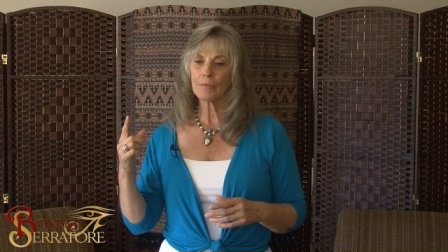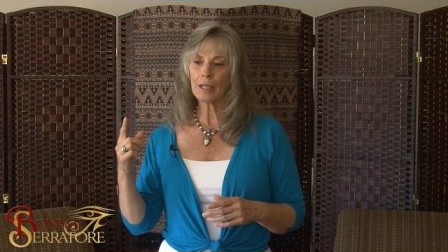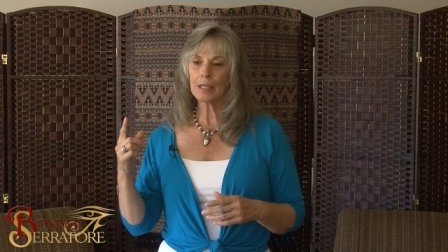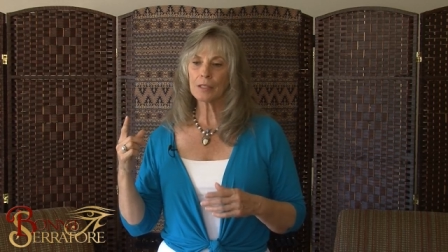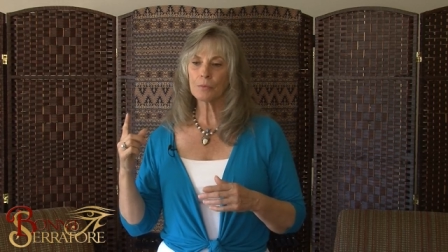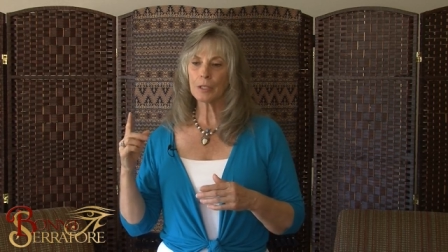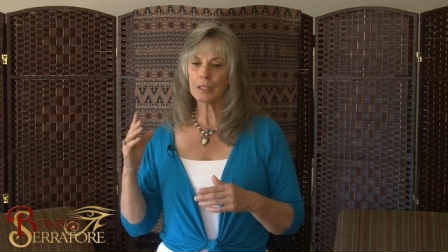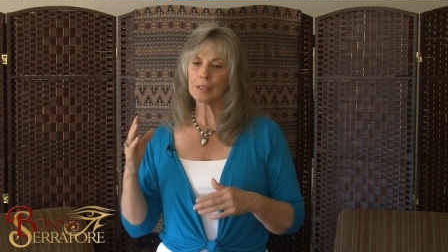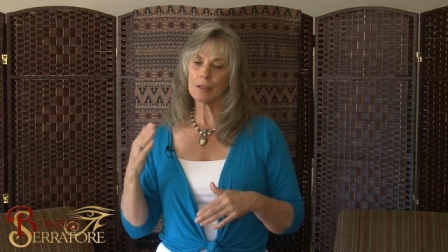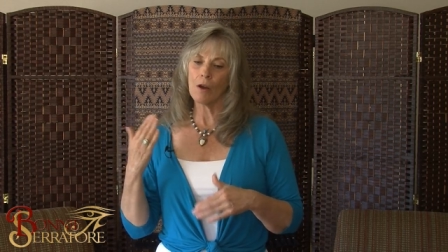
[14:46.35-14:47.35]
it's,
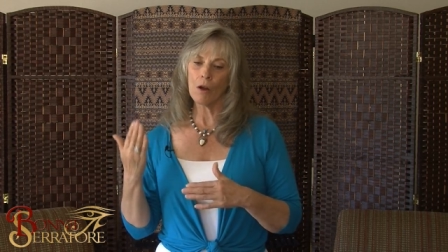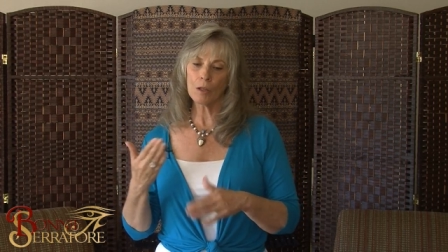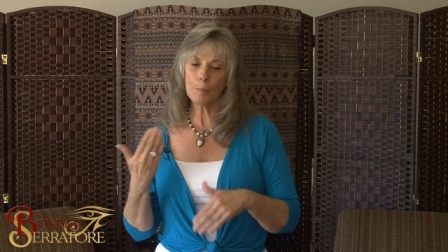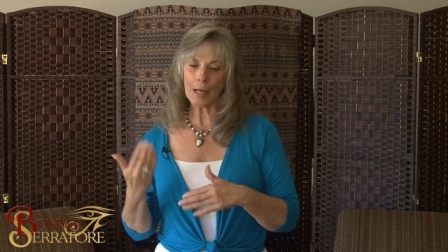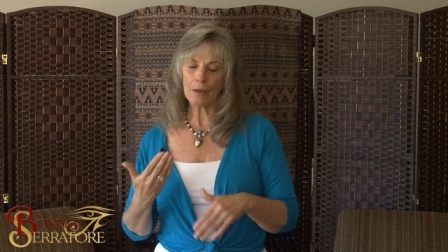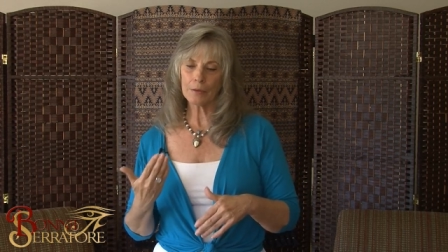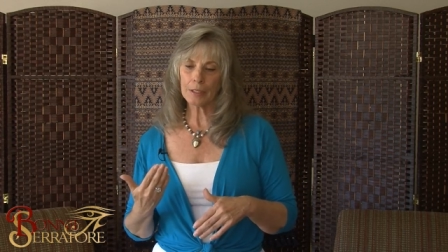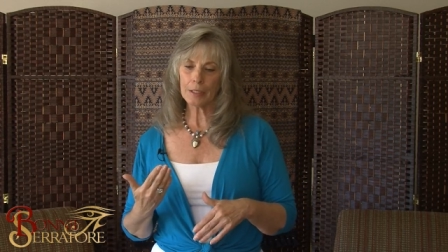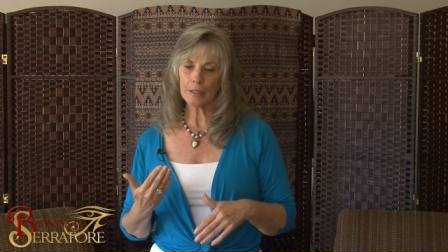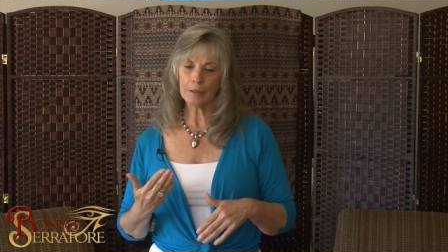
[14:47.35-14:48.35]
it's all about
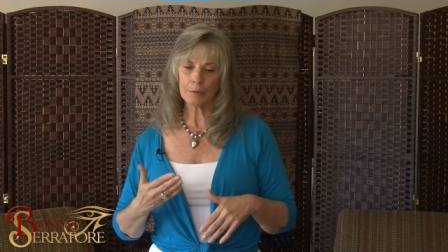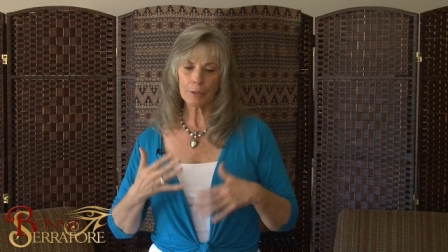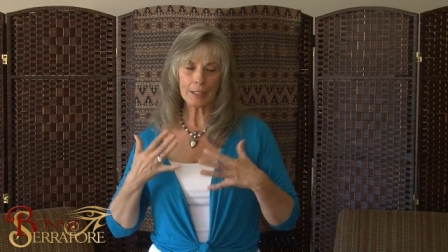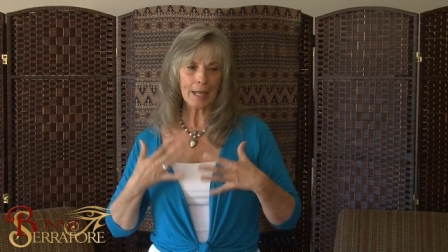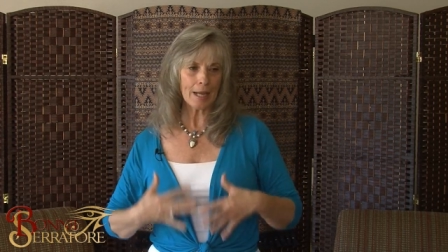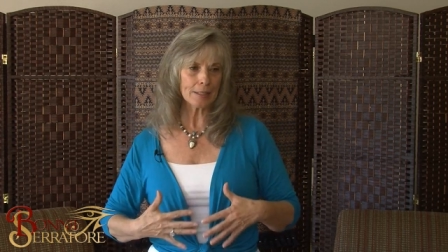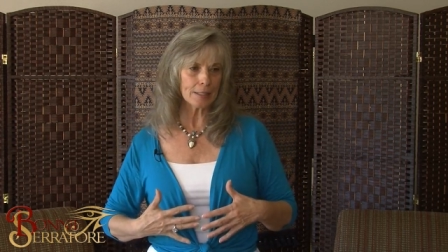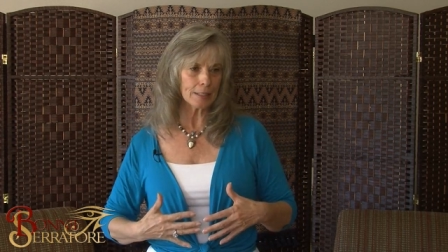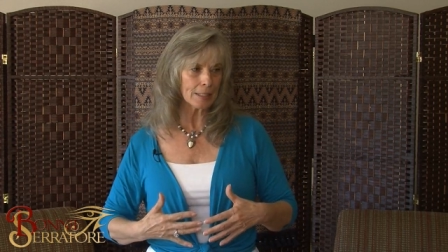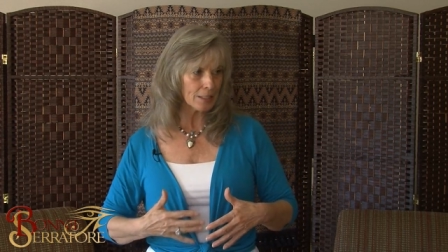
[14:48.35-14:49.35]
the, the
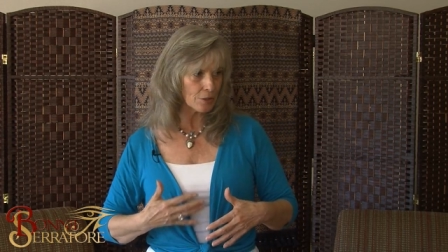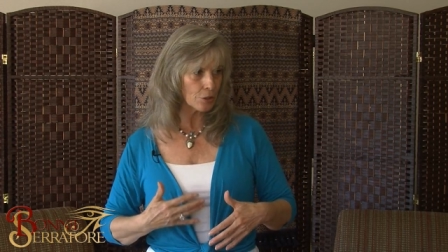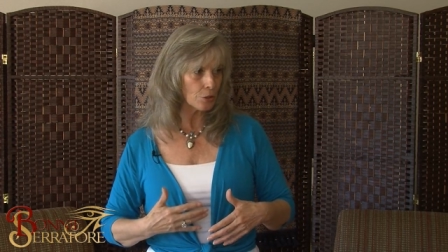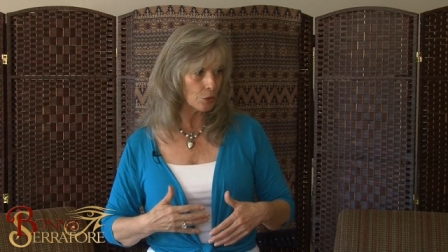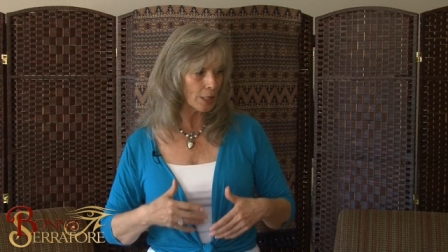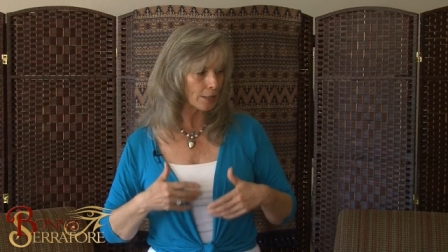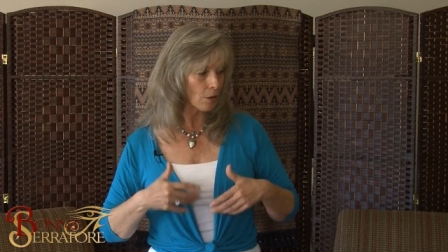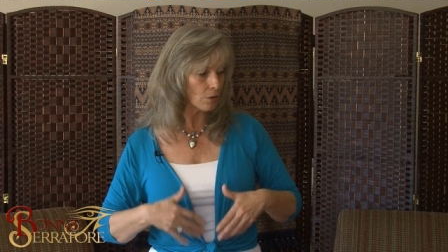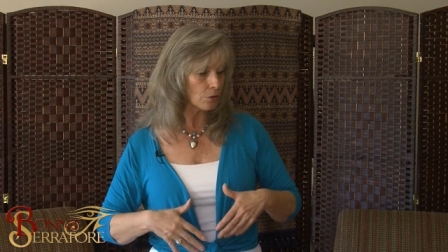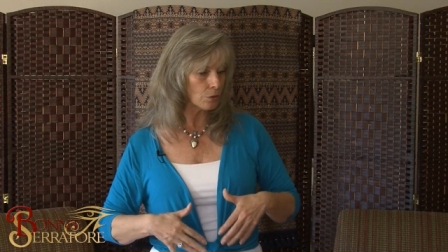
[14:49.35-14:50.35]
relaxing into and
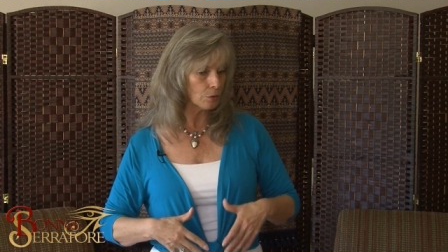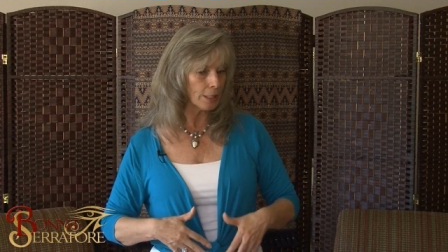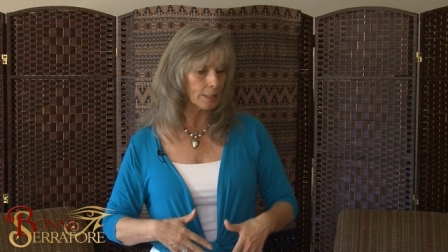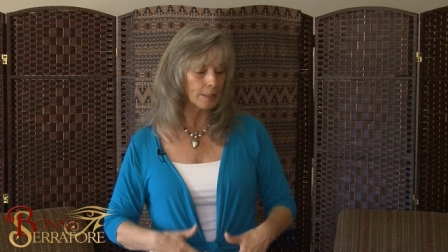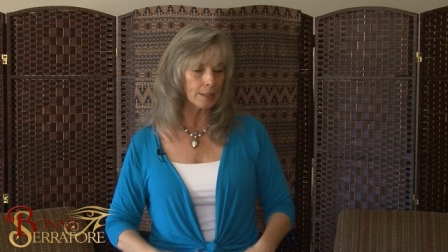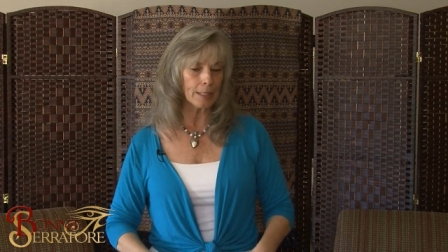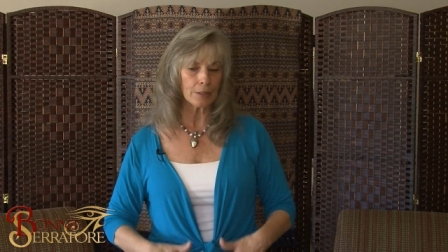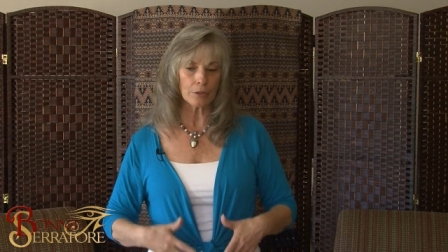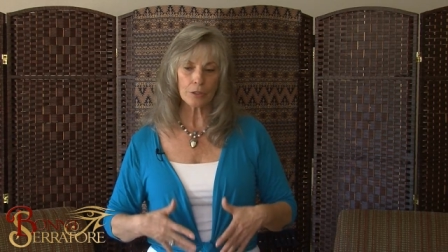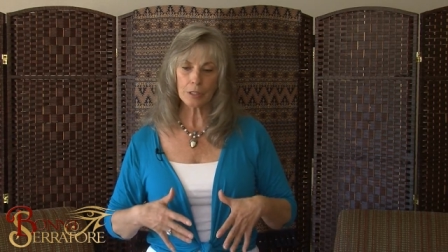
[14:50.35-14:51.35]
also letting the
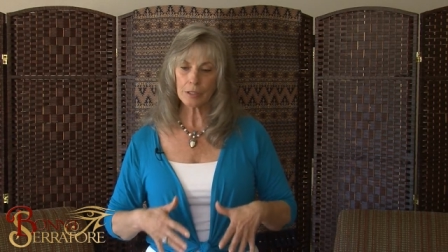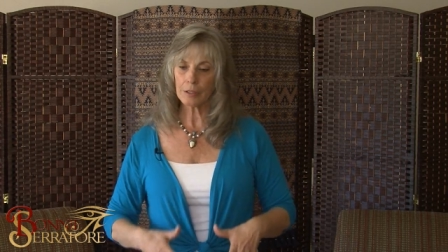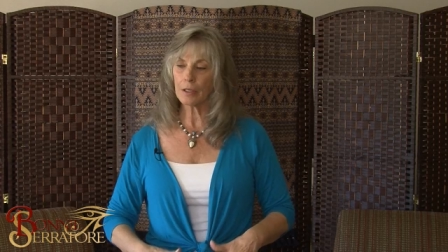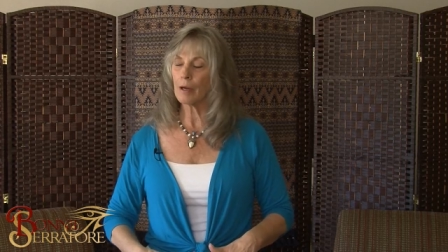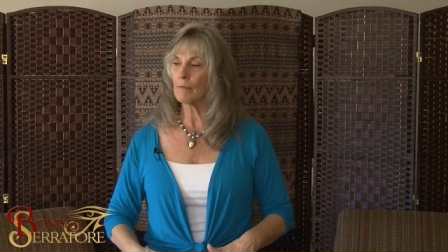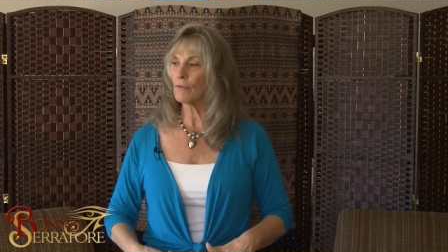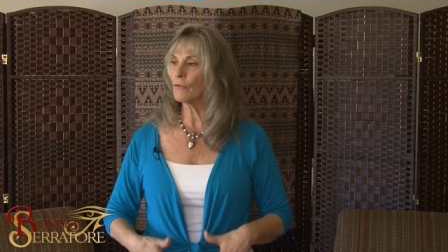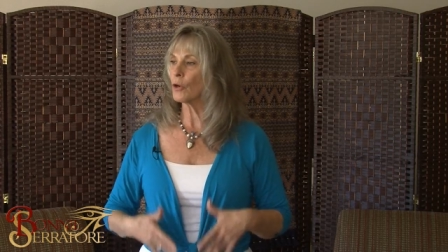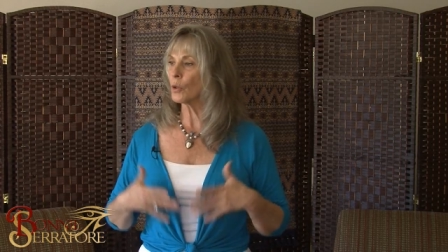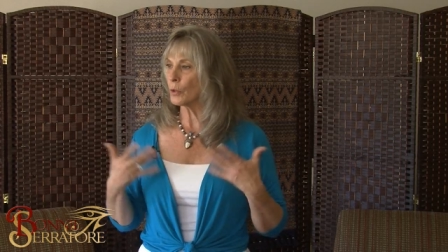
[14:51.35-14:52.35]
energies come
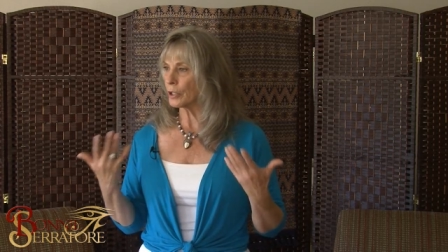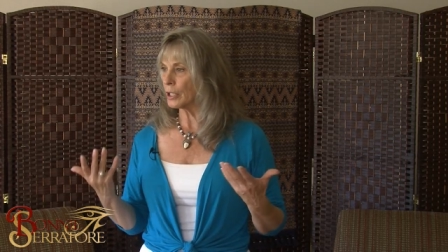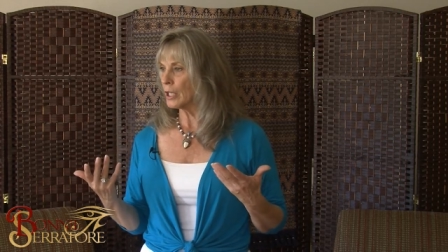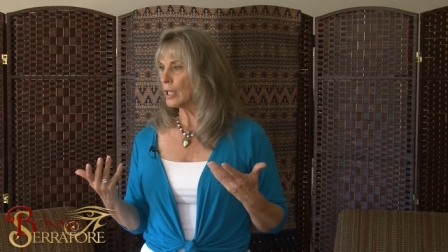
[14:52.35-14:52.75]
forward.